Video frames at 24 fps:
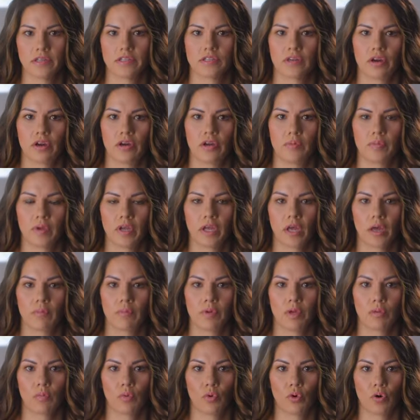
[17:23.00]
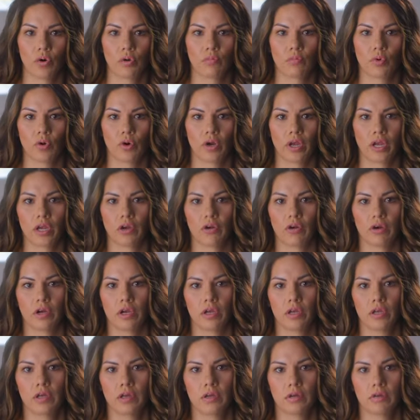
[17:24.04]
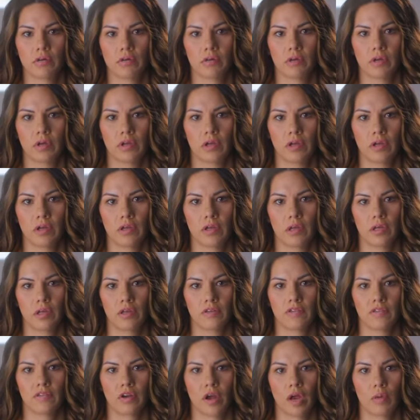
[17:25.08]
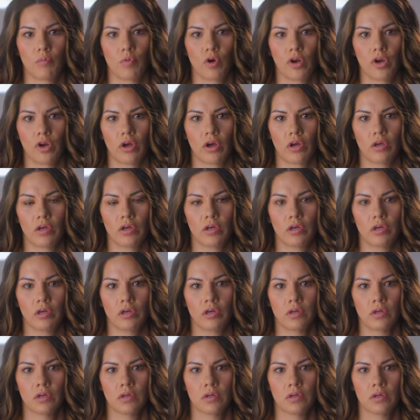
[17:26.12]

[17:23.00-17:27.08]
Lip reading: I started becoming more and more angry as time went on.